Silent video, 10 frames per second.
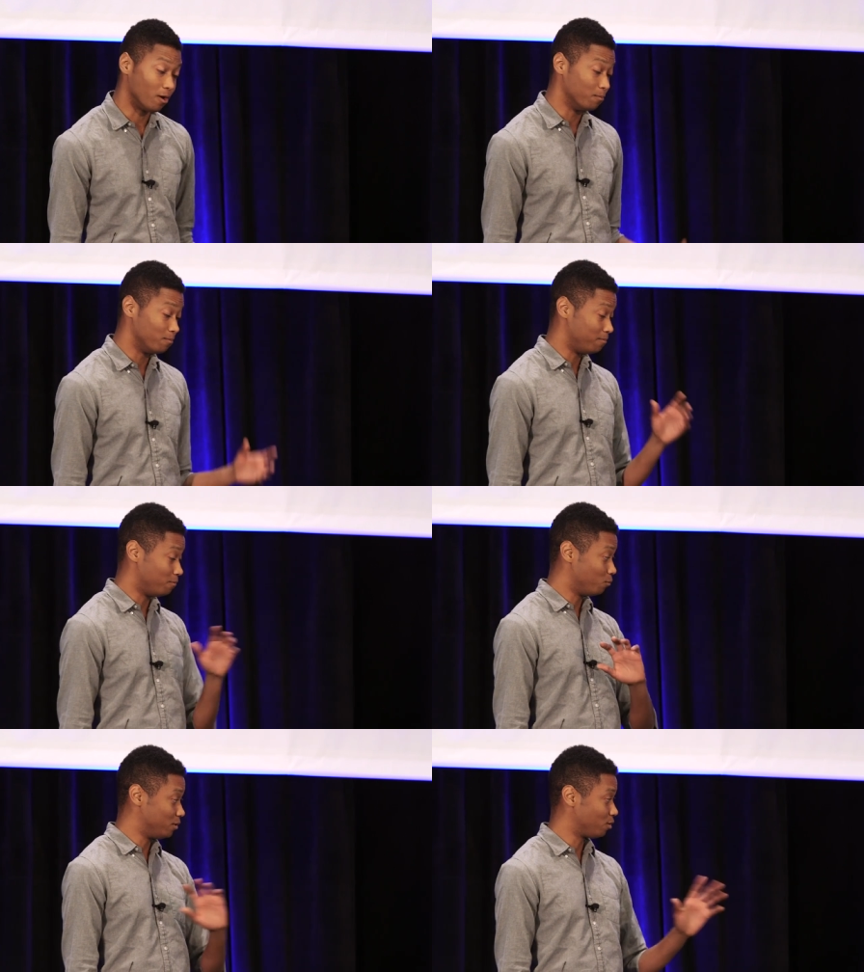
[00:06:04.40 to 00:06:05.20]
so
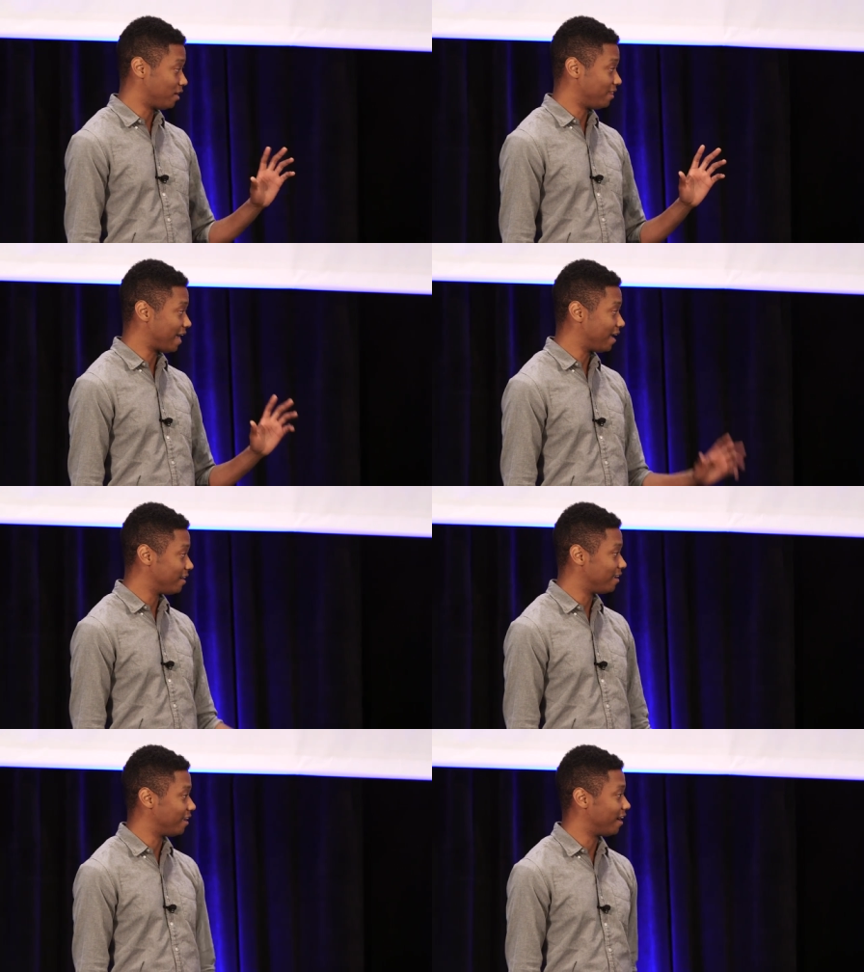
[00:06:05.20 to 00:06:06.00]
with sort of
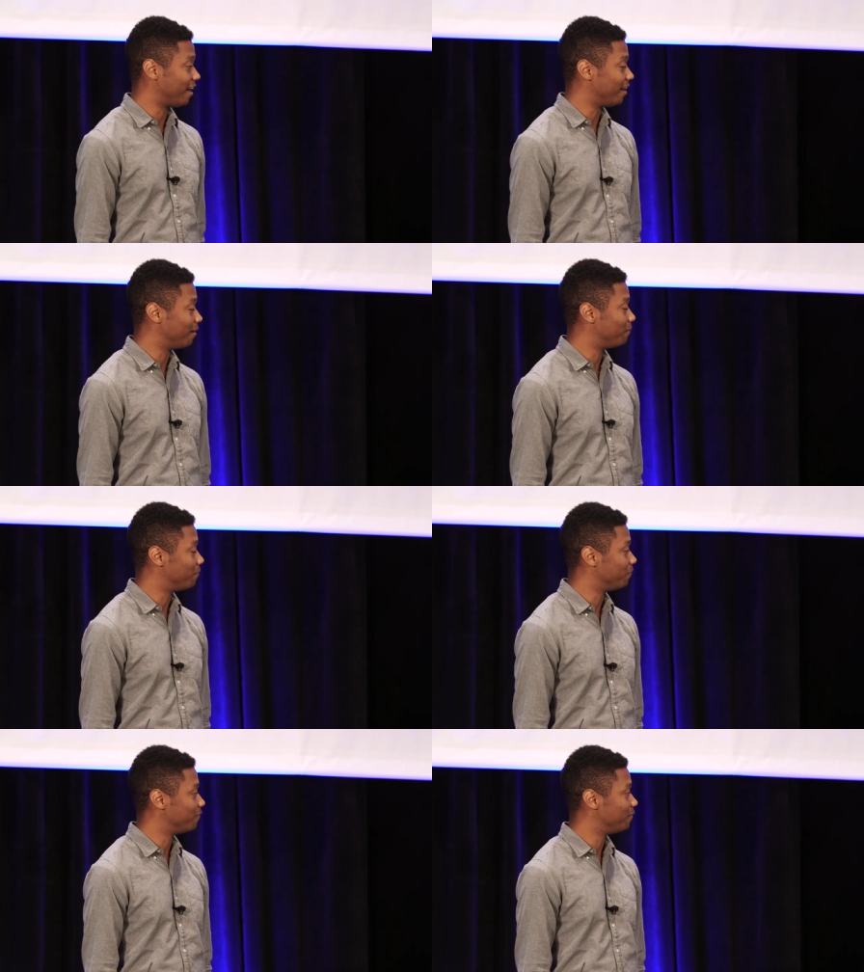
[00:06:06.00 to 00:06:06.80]
that um,